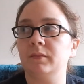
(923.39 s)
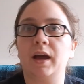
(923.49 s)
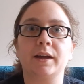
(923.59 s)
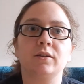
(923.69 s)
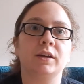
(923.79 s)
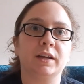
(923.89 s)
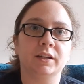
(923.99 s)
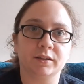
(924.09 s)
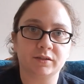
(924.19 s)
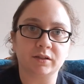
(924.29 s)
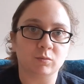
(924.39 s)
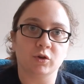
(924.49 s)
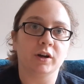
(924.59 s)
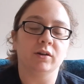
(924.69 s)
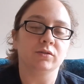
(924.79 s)
I could get it
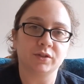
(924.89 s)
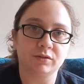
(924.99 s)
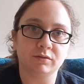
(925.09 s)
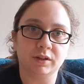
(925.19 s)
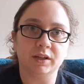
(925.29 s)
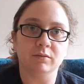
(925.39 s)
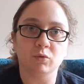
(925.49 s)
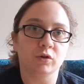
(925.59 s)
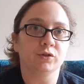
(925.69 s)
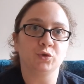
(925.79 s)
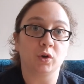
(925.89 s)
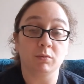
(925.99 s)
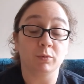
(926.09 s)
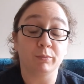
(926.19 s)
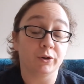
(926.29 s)
somewhere else in a more
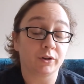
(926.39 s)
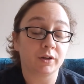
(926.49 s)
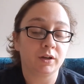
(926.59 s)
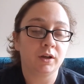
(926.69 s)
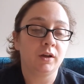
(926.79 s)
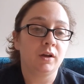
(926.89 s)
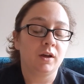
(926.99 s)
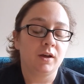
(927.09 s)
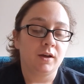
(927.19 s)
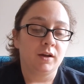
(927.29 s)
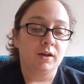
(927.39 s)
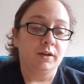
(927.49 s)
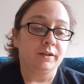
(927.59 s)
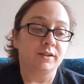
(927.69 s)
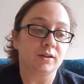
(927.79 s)
enjoyable book.
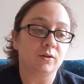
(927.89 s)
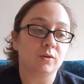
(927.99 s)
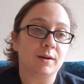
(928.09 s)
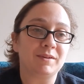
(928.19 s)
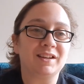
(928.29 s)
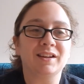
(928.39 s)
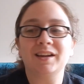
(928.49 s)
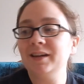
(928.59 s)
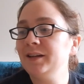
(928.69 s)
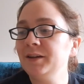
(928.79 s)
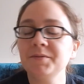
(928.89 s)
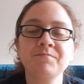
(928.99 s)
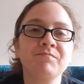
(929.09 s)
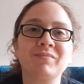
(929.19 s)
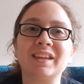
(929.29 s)
So, I mean,
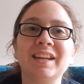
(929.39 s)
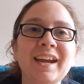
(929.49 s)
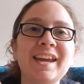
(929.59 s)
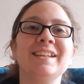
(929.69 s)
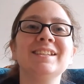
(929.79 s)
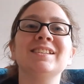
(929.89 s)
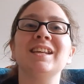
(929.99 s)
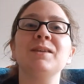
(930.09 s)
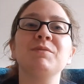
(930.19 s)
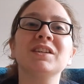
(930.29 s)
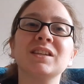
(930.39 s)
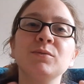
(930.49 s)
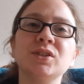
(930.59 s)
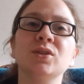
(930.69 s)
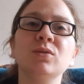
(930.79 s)
and I hate to say it because I
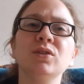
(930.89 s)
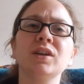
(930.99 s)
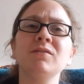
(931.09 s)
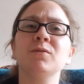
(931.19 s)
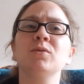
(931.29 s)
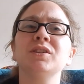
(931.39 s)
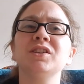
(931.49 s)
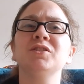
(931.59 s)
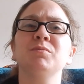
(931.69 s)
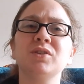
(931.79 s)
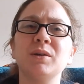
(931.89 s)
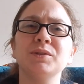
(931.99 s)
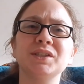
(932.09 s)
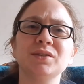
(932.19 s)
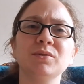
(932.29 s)
was so looking forward to this book. I was
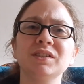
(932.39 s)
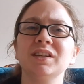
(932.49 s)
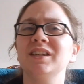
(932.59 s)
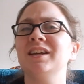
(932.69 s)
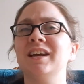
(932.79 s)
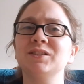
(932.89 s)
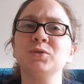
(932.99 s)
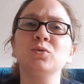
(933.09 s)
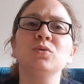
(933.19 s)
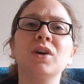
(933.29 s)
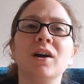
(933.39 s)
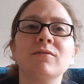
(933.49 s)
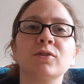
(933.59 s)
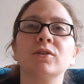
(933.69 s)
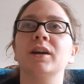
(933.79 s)
so excited. It has a cool
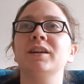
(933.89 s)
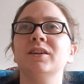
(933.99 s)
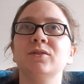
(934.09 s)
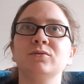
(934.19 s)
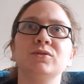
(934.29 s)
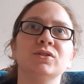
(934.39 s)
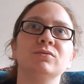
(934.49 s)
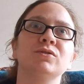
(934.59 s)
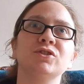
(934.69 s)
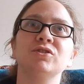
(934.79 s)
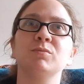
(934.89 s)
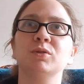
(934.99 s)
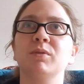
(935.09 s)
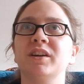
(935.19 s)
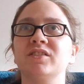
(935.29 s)
cover. I know, don't judge a
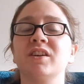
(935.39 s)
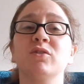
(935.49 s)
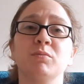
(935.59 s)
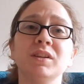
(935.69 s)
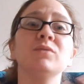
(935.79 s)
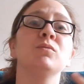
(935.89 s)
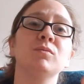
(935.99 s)
book by its cover. But